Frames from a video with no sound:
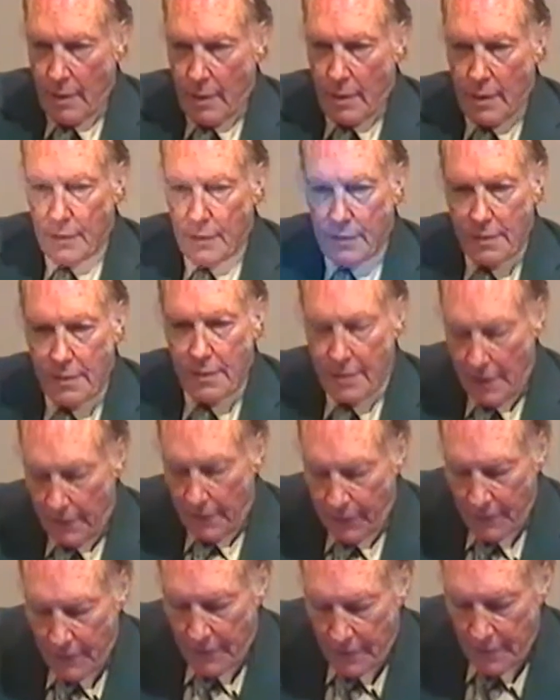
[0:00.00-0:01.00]
It has
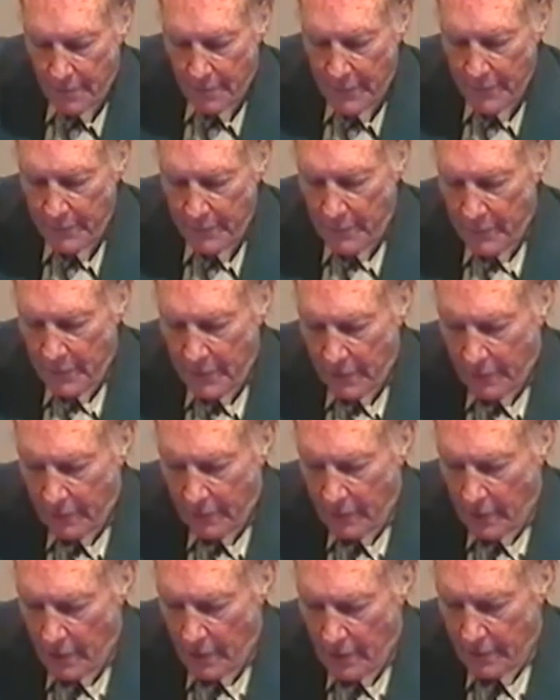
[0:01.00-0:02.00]
suffered dismemberment.
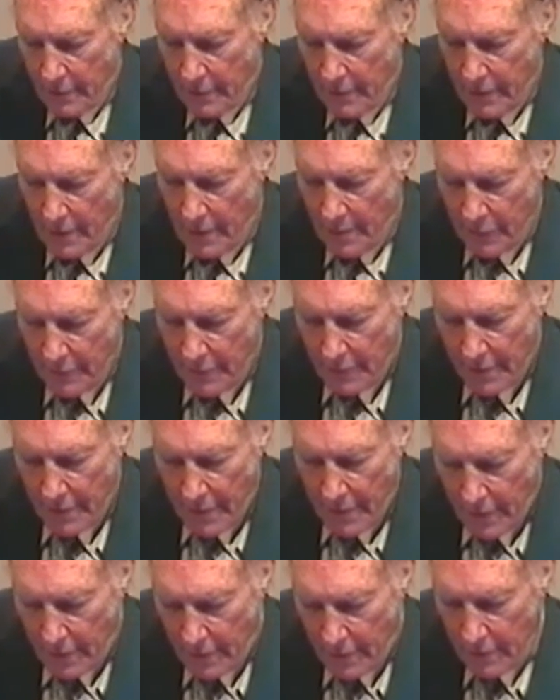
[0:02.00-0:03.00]
Goths, Lombards,
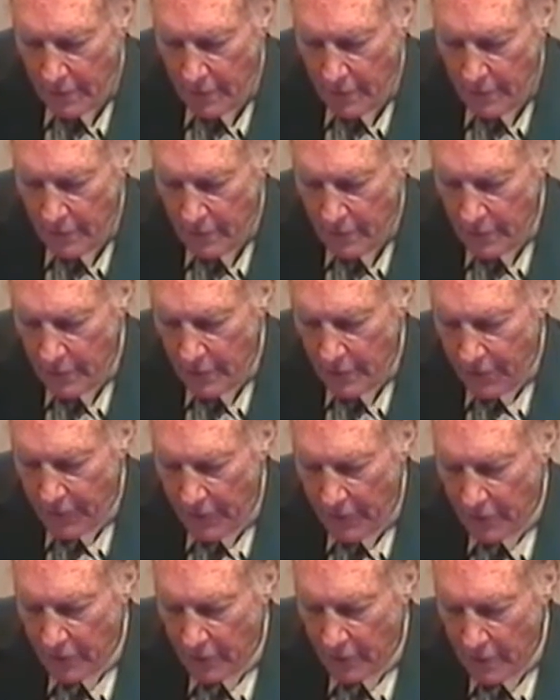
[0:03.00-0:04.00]
Saracens, Normans,
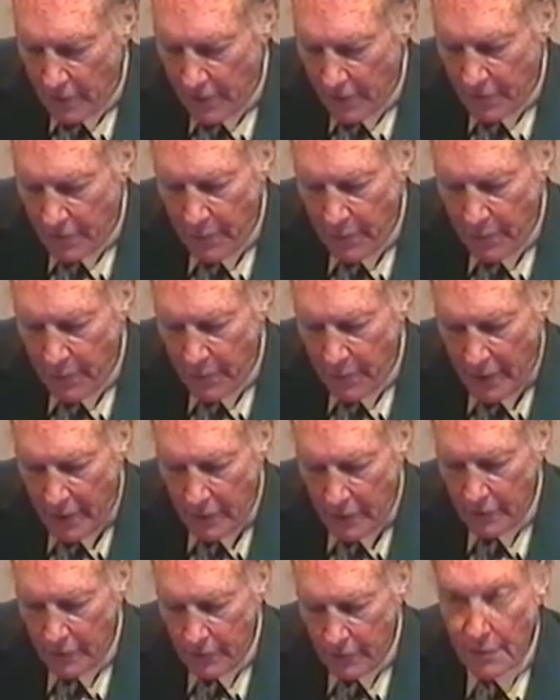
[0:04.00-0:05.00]
French, Austrians,
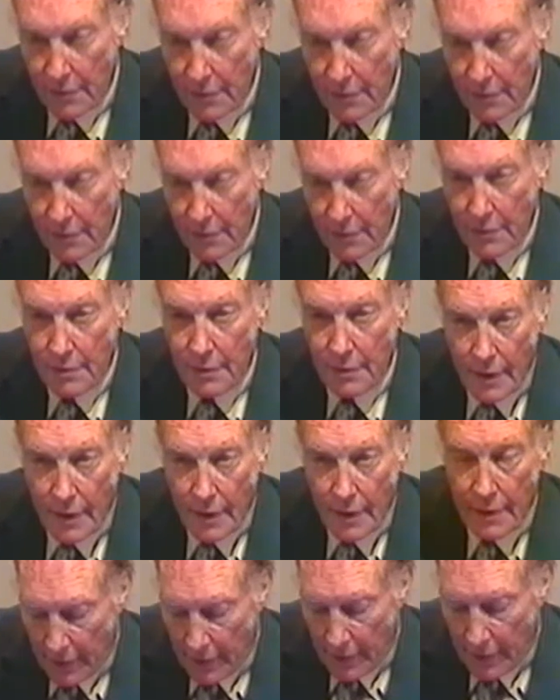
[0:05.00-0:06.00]
Irish, and Germans, to
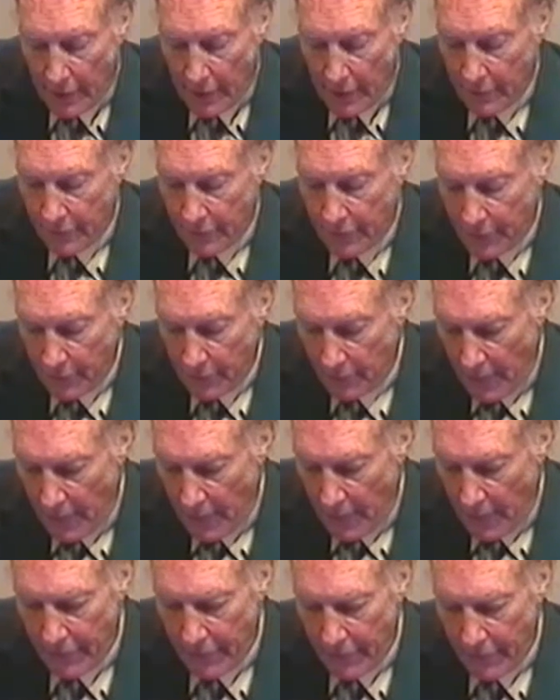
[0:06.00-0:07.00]
name but a few,
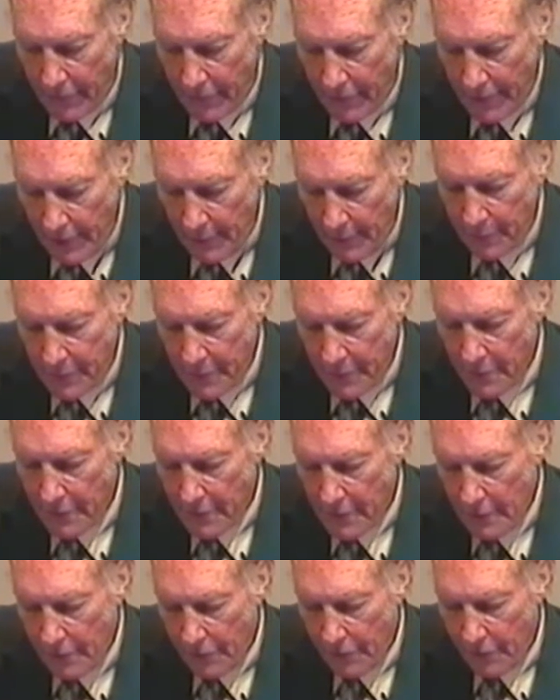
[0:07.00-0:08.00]
have helped
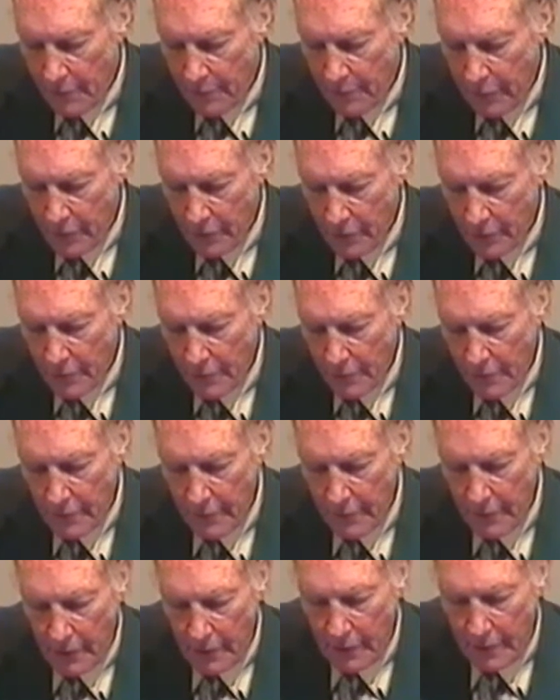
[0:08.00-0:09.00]
themselves to portions
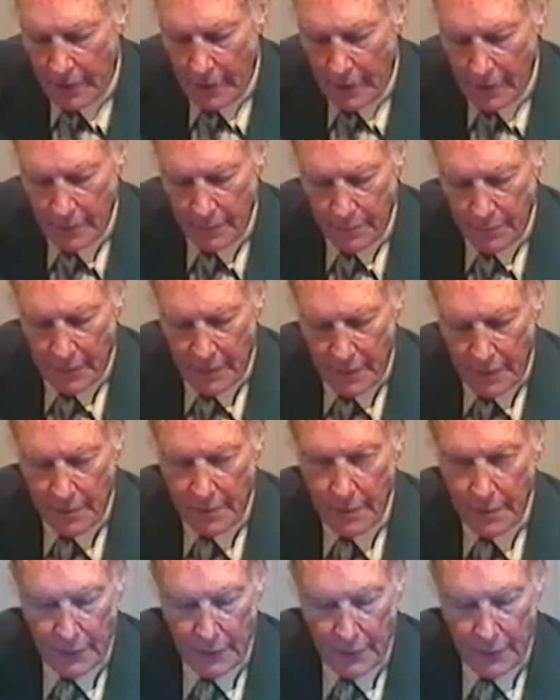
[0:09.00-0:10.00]
of the Italian peninsula
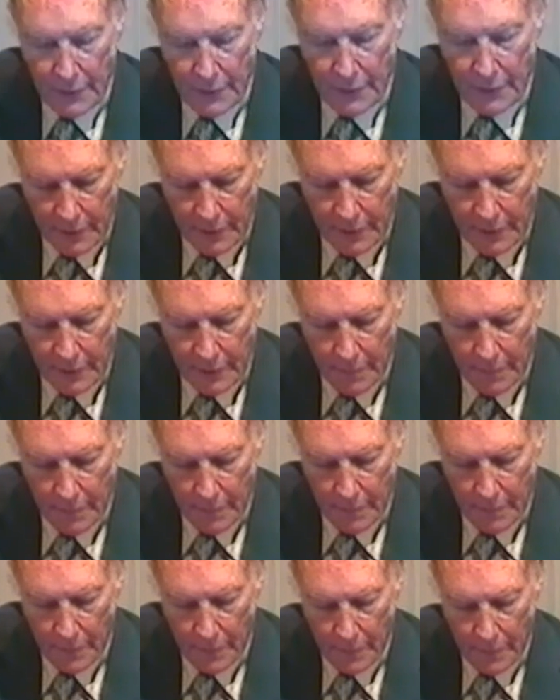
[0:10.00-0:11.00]
at a time.
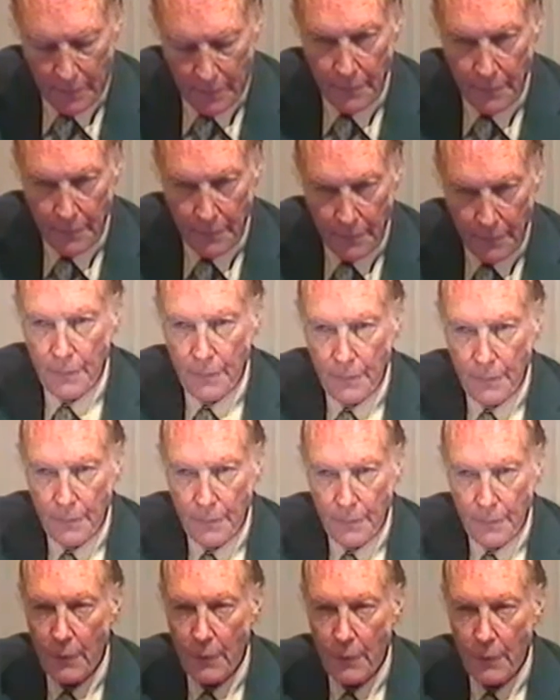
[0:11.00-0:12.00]

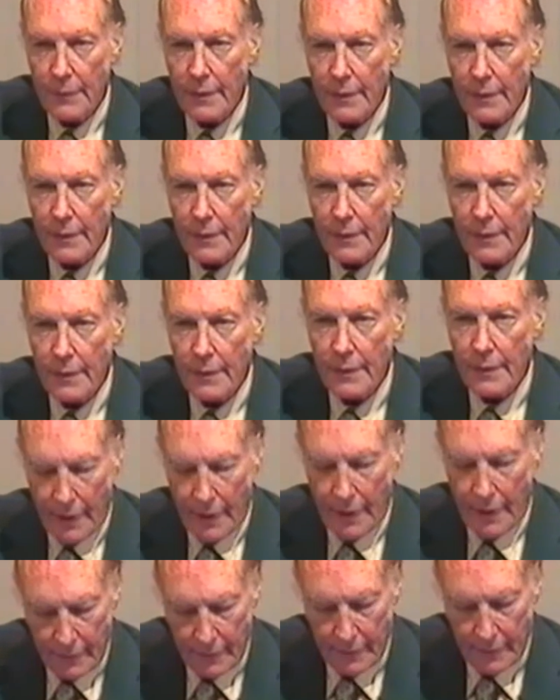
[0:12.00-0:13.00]
We, on the other
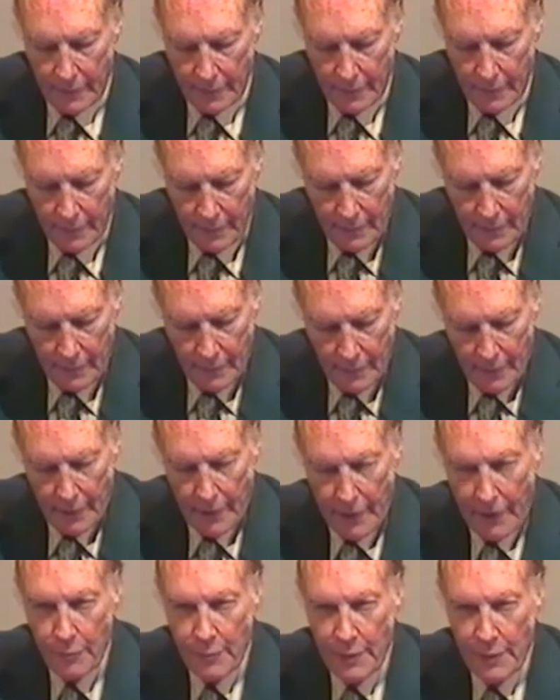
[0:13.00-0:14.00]
hand,
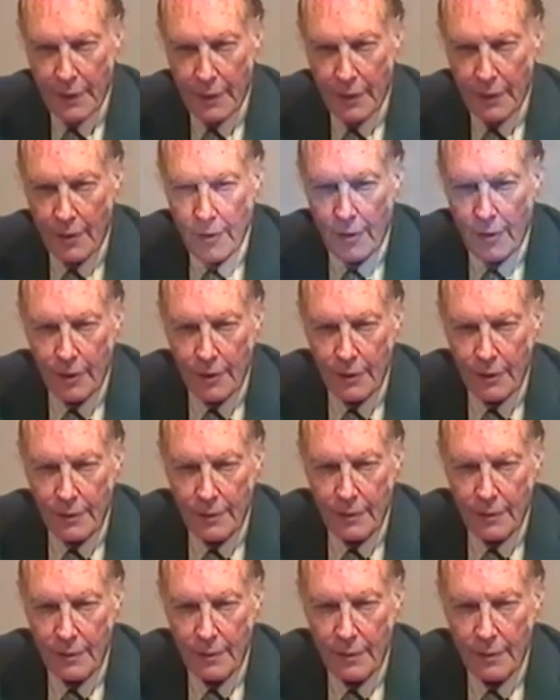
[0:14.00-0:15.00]
have been
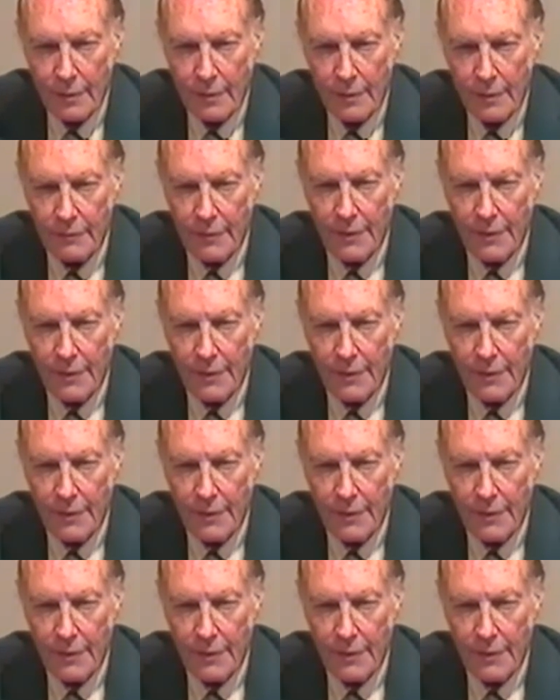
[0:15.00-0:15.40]
unconquered for